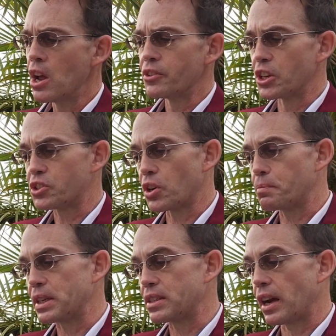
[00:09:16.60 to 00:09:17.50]
The
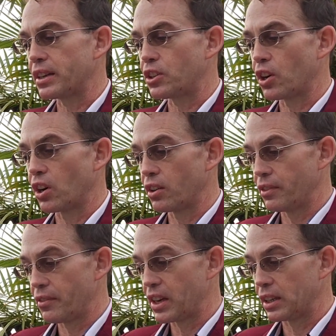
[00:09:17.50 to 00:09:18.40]
serpentine curve
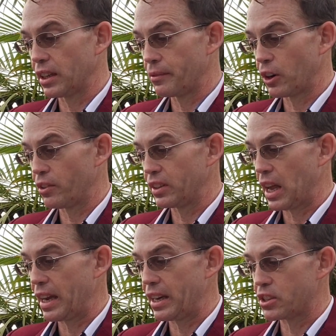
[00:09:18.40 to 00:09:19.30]
of the glimmer of
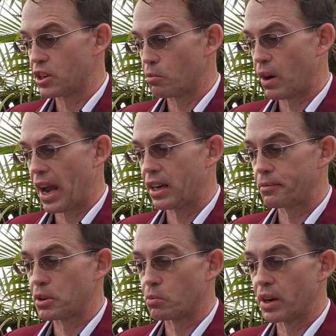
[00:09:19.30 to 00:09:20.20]
light as it ran
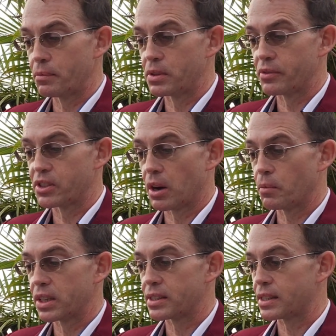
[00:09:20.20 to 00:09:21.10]
up the ribs of
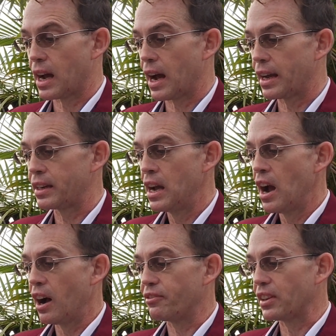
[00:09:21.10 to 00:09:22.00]
someone's side,
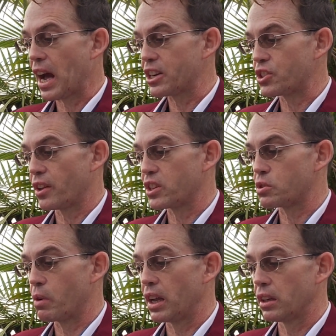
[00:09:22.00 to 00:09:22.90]
a flash on the
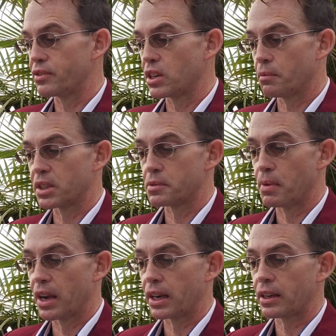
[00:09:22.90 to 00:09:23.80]
swell of someone's
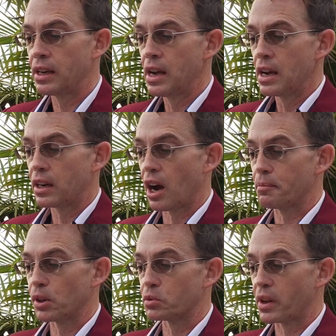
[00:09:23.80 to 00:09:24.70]
buttock,
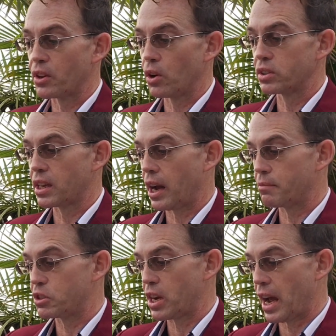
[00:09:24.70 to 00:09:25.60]
coupled with
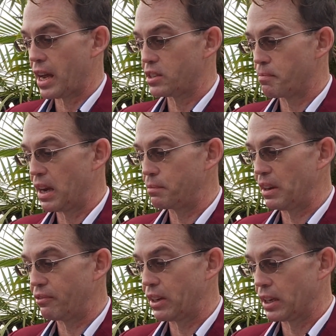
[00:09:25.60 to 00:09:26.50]
old-time jazz, made
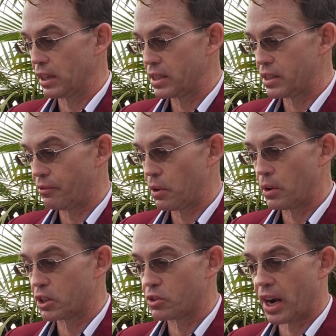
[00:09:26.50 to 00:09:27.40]
me feel as if we
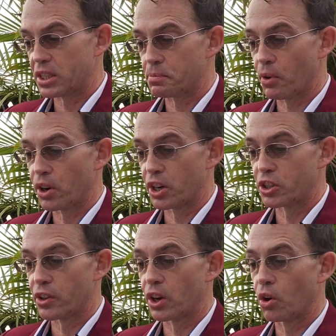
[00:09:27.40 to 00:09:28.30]
were transported
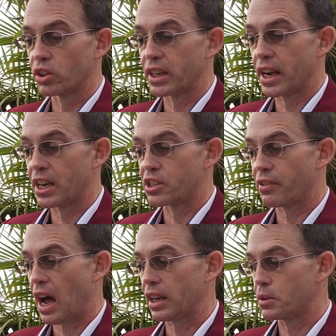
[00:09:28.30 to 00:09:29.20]
to the golden age of
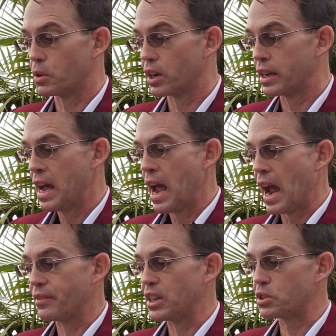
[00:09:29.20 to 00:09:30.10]
Hollywood,
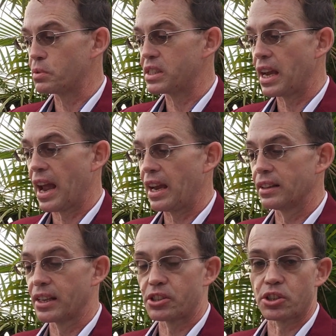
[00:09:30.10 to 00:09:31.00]
and this was the
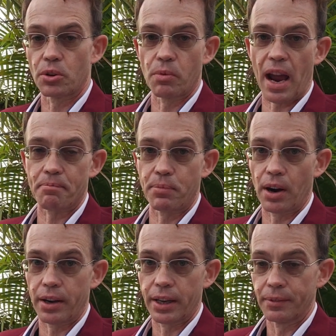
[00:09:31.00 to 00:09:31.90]
A-lister rap
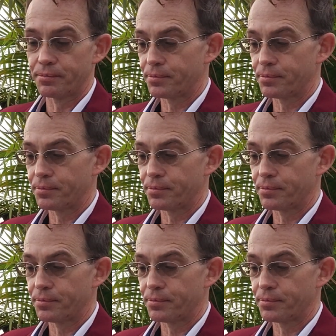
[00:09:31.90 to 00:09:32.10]
party.